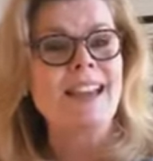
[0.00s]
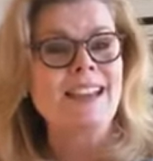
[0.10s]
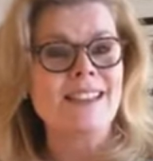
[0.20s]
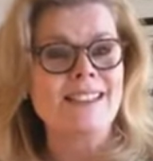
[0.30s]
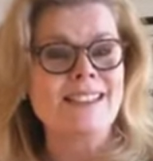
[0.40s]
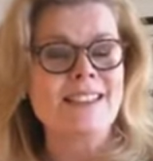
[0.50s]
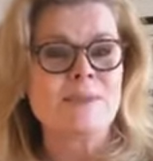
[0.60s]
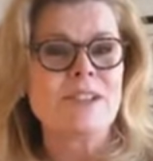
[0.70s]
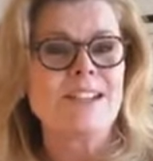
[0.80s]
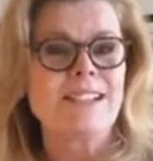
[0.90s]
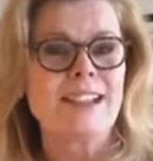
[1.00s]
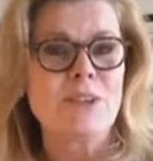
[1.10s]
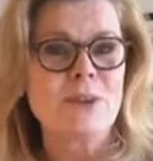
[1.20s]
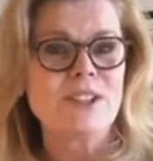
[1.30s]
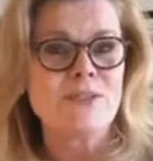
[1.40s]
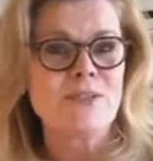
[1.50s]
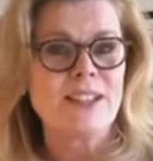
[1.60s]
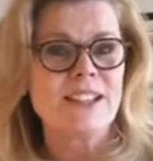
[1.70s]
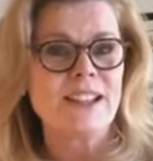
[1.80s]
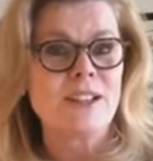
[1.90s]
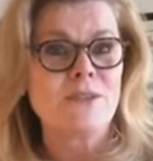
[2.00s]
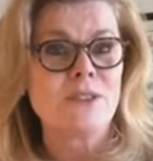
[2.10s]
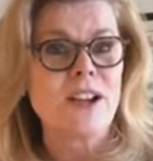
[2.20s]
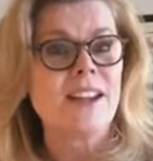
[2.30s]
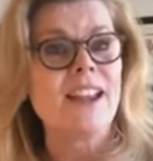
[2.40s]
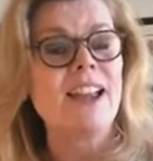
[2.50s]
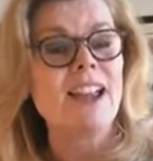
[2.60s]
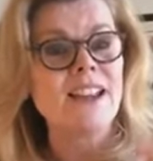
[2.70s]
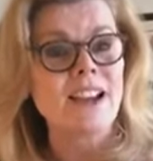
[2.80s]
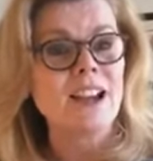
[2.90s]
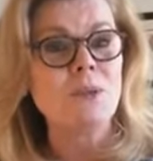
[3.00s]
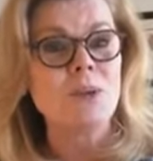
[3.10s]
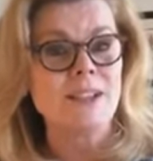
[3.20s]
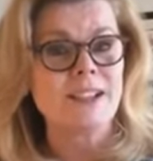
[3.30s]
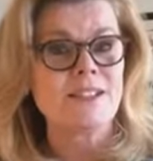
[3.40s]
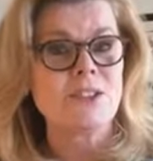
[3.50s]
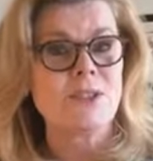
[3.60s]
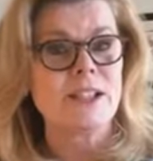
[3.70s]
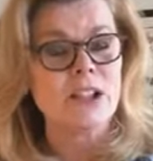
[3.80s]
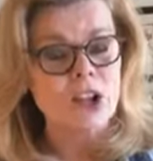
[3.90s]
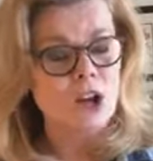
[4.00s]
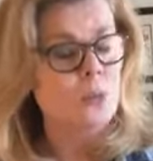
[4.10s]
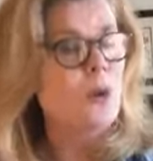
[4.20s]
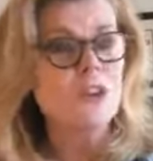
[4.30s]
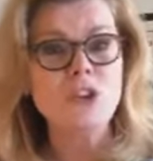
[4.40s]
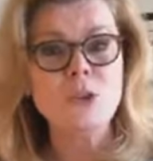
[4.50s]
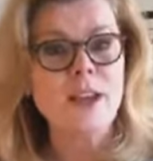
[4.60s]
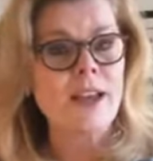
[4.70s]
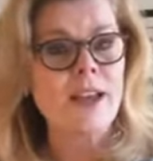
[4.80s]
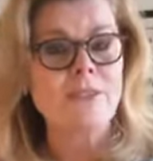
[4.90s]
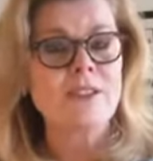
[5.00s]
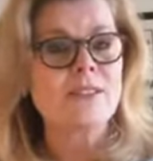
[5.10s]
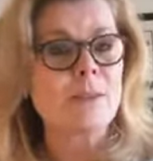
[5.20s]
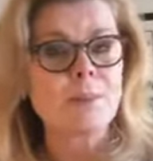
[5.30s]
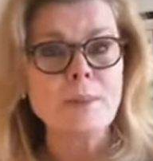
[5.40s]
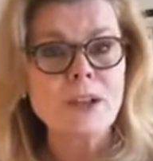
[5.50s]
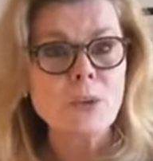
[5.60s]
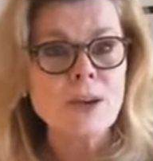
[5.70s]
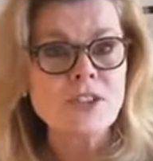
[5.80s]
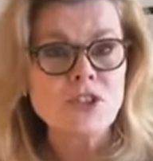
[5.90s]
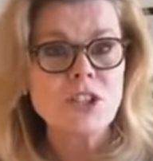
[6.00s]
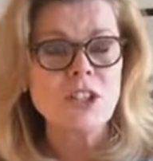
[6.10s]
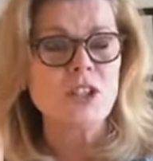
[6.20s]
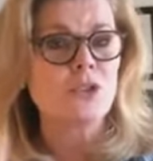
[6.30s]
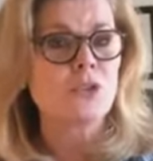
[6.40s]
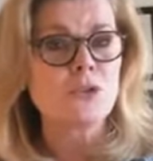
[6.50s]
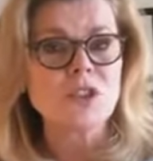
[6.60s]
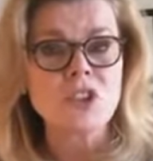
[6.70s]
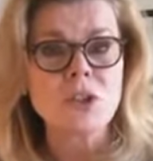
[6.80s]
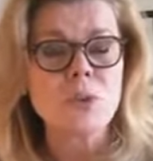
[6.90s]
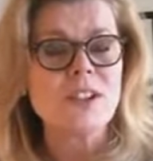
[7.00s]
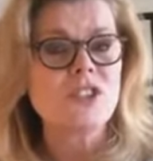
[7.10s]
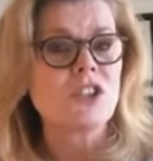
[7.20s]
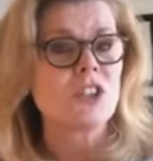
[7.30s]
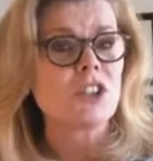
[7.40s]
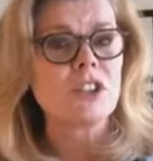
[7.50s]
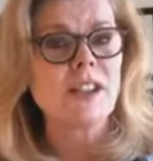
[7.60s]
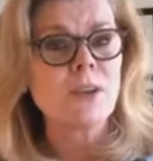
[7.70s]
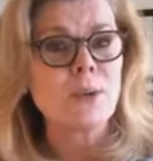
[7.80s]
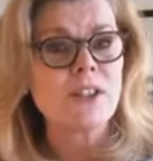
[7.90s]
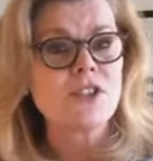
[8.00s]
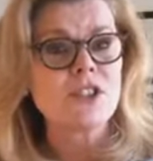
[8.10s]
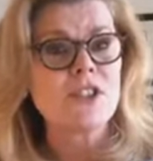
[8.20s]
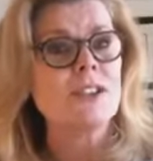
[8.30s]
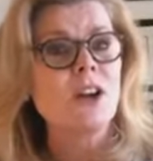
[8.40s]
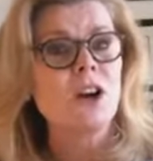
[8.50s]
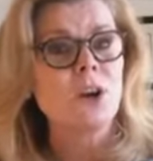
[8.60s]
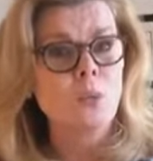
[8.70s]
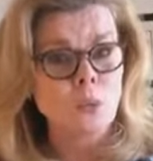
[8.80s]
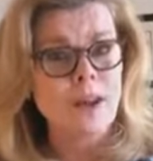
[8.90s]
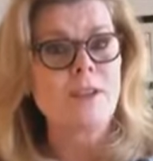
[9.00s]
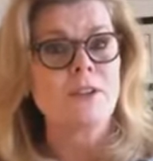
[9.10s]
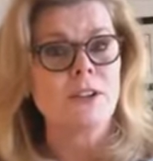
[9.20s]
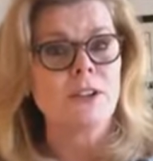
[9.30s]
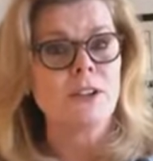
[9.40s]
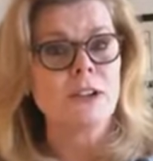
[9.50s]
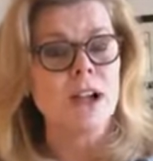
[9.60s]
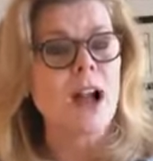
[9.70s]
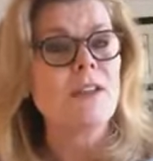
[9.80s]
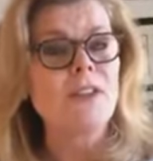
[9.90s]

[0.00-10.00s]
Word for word: in the subject line, question for Leanne on Friday, and I will answer it. Whether you have a supplement question, a nutrition question, a cooking question, whatever, I've